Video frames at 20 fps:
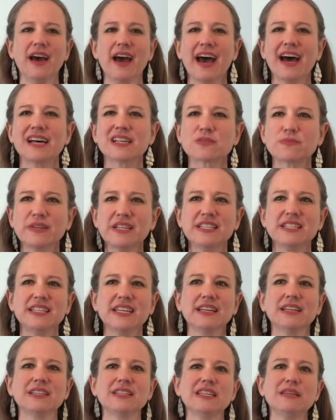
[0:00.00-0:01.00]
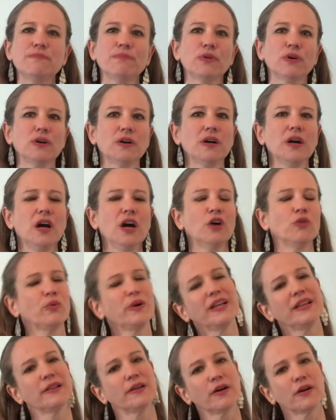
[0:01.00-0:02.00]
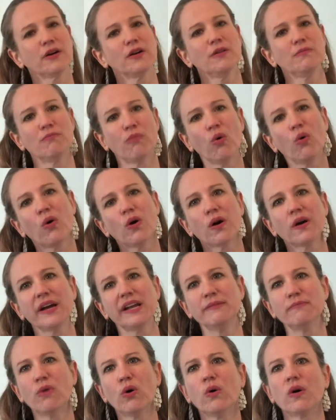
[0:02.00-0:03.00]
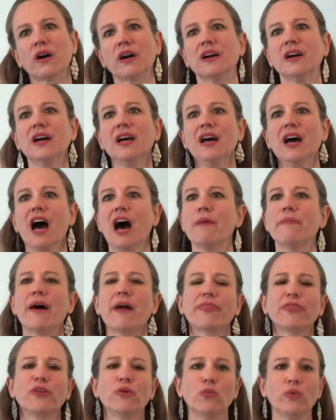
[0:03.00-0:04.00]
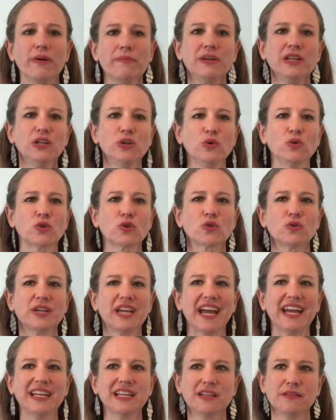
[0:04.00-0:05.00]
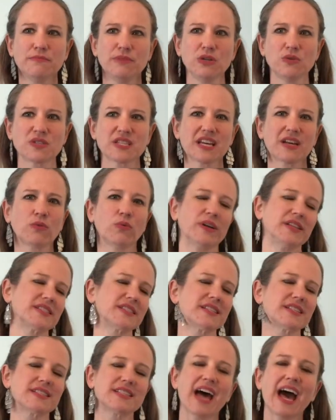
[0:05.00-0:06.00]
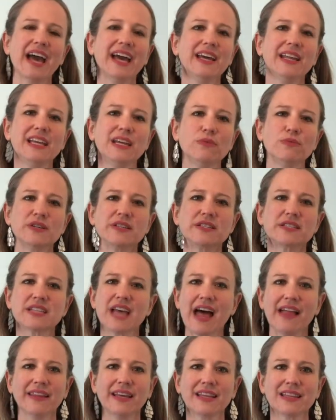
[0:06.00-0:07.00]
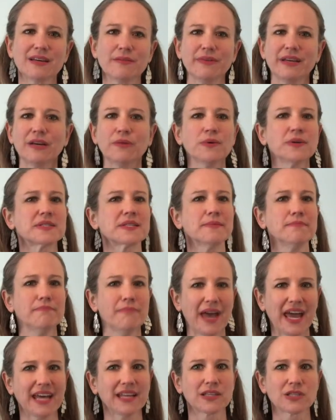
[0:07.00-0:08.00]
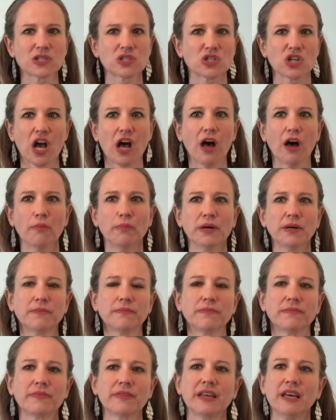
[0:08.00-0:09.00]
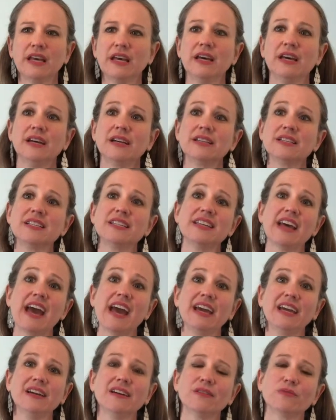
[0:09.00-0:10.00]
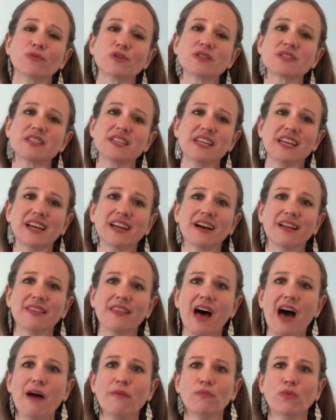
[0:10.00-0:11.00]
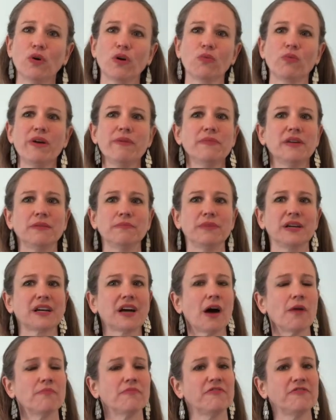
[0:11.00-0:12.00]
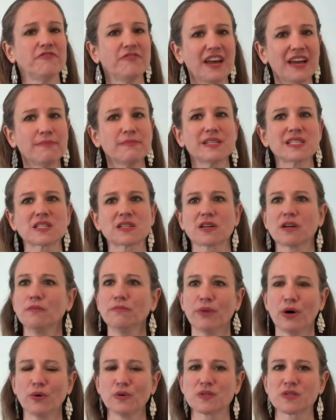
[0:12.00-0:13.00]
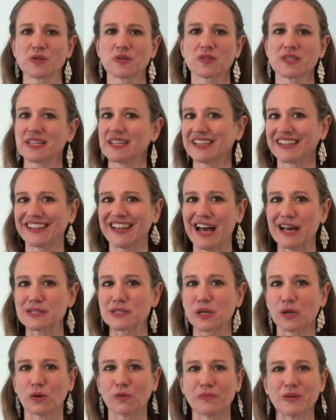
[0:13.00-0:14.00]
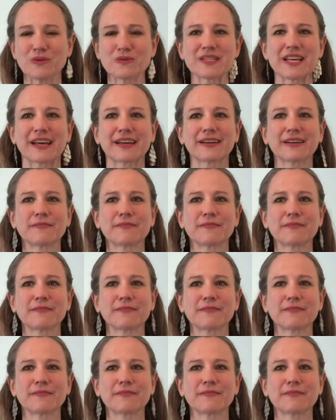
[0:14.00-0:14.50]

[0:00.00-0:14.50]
As we dig deeper, we learn more and more about the women who created music when society was telling them it was a man's job. Today, we're seeing a lot more women become famous composers in classical music.